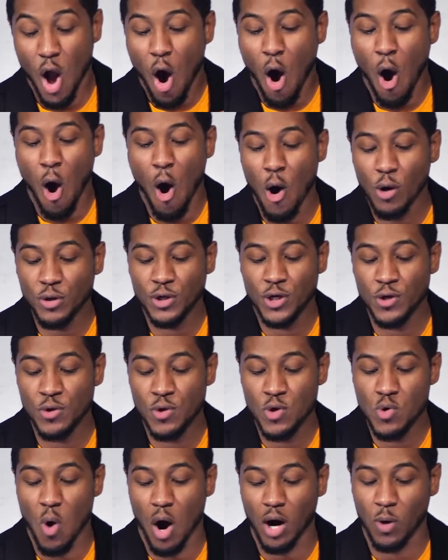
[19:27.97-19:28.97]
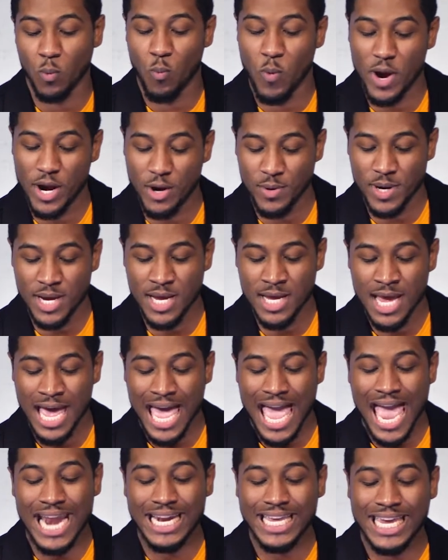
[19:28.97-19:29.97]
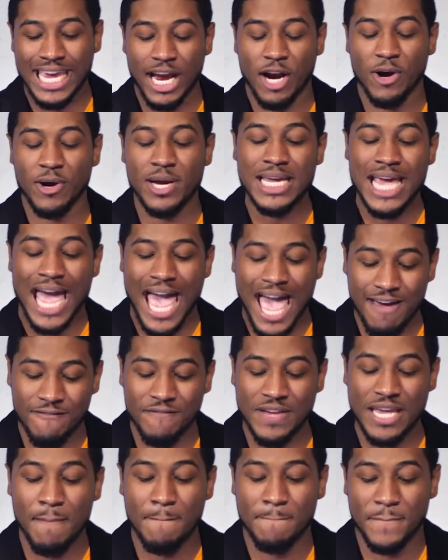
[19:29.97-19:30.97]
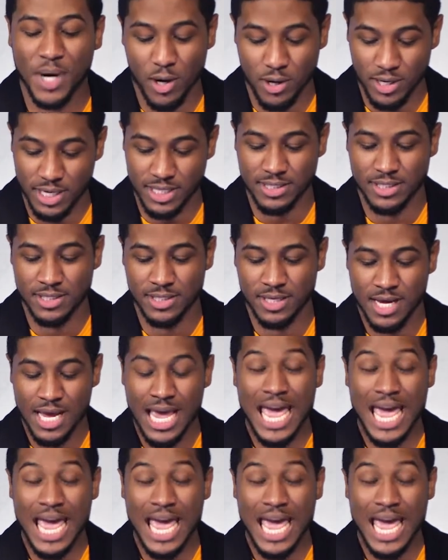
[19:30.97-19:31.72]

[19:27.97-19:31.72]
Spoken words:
all you who are weary and carry heavy burdens,